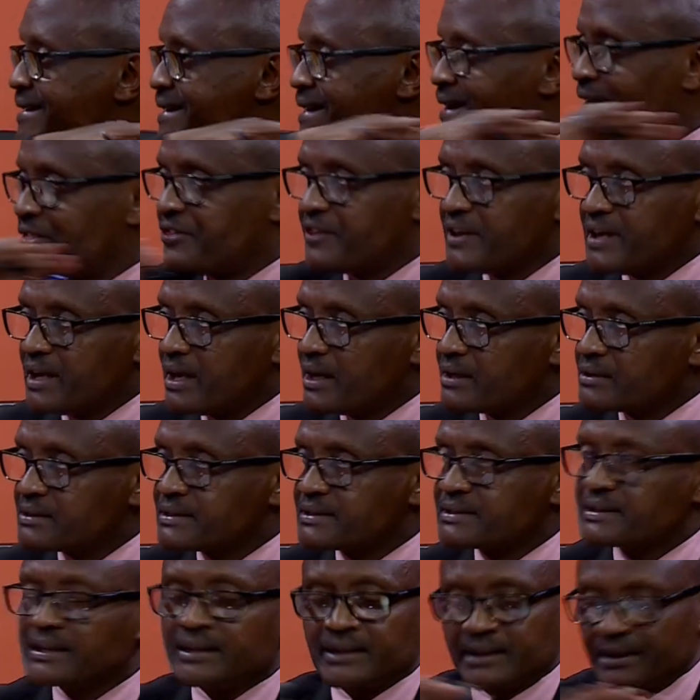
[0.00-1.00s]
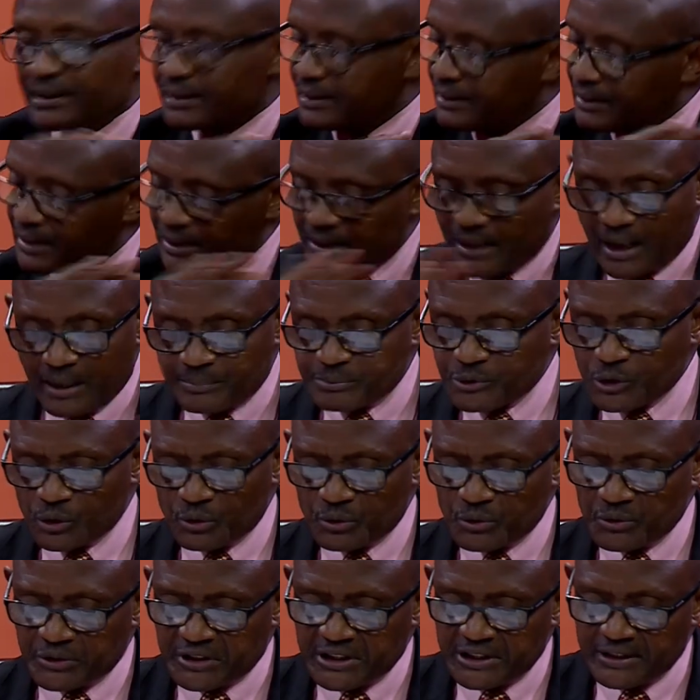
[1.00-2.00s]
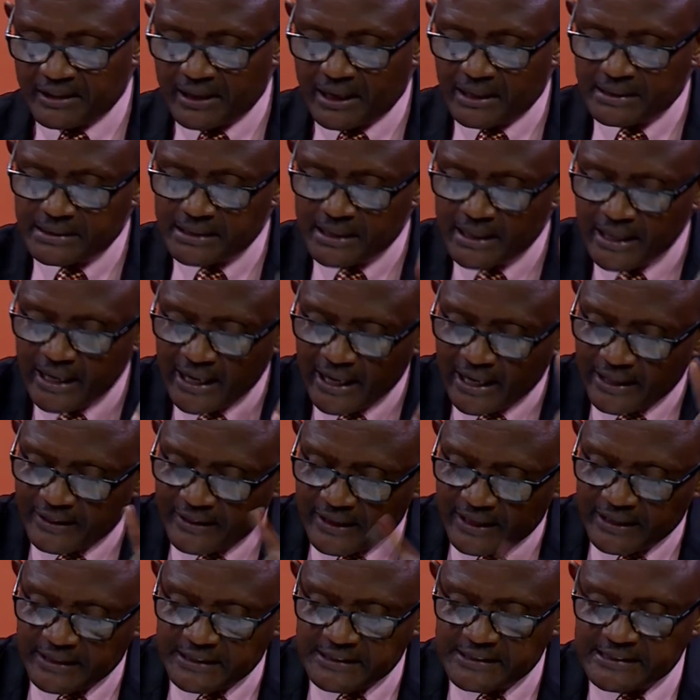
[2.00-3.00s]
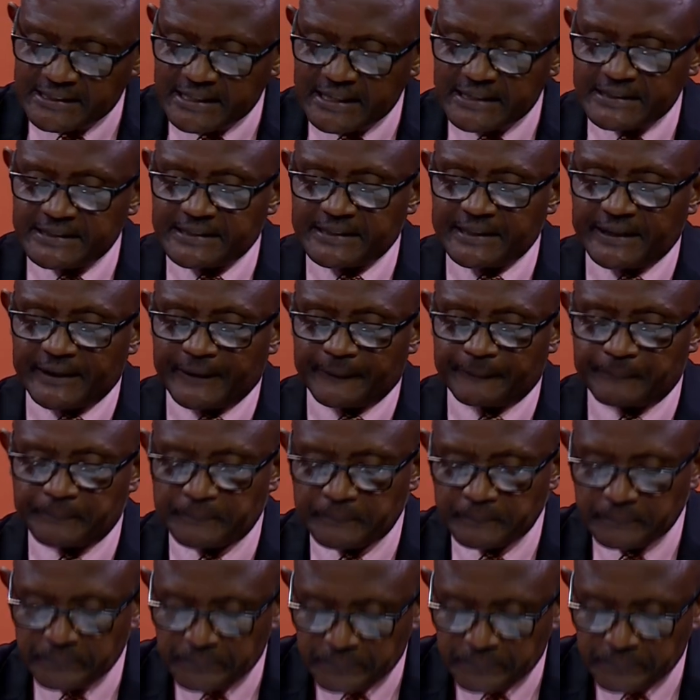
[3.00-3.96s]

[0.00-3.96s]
Nothing else? Absolutely that. And then it says here,